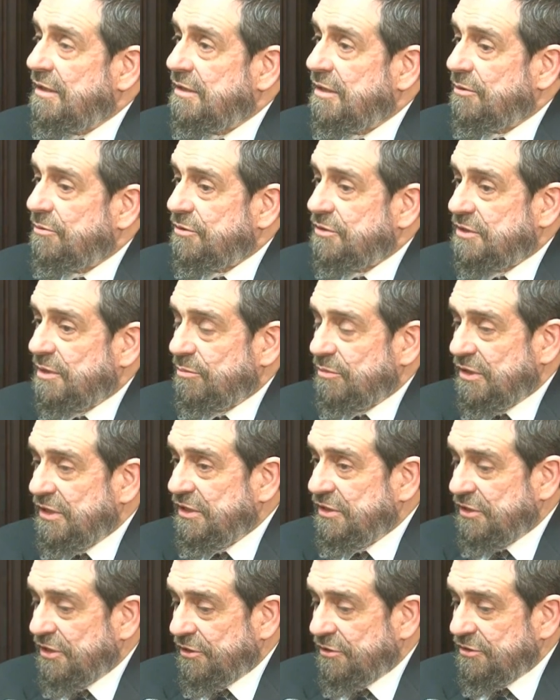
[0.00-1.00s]
There were some
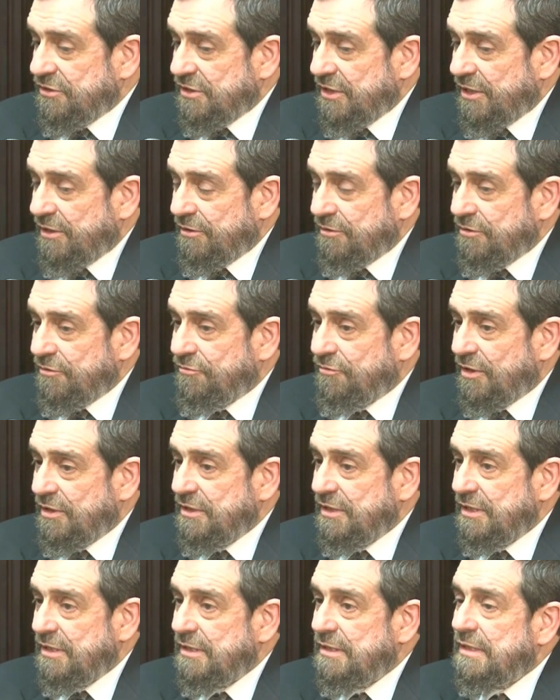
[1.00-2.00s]
lean years there in the
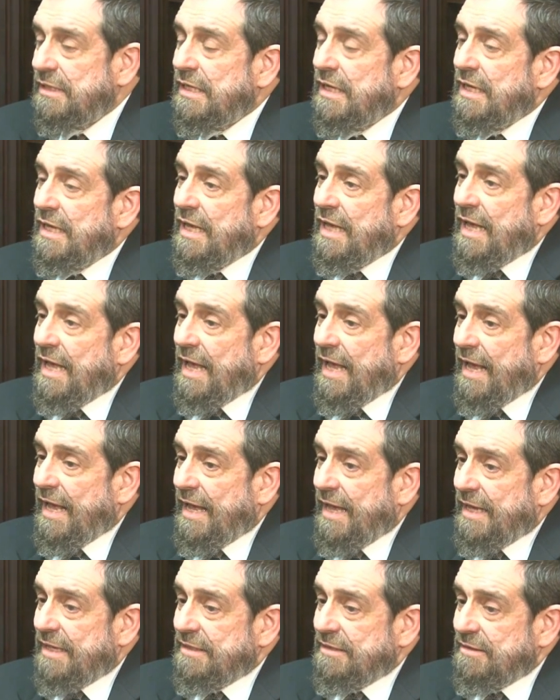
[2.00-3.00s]
funding
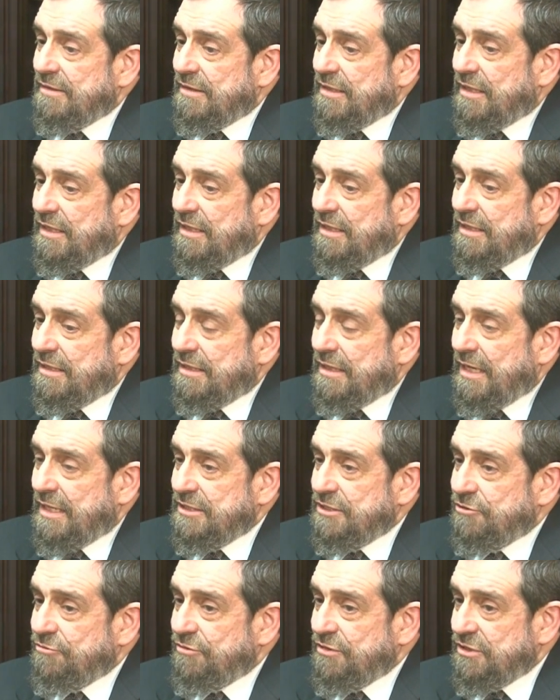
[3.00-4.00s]
and uh,
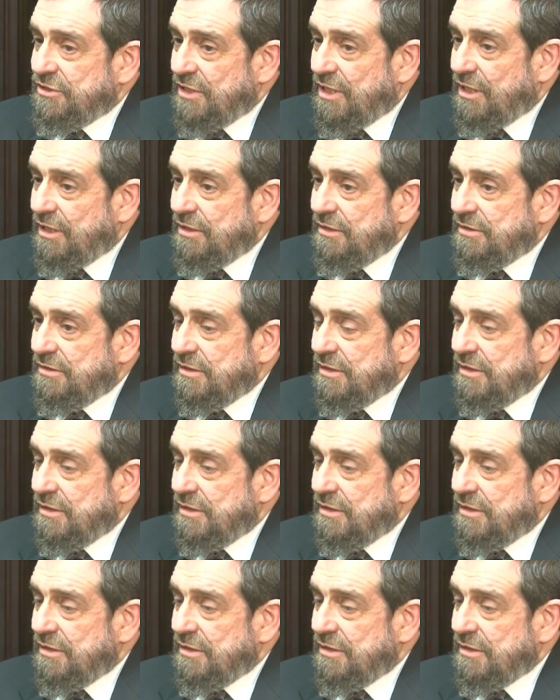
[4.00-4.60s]
as a result,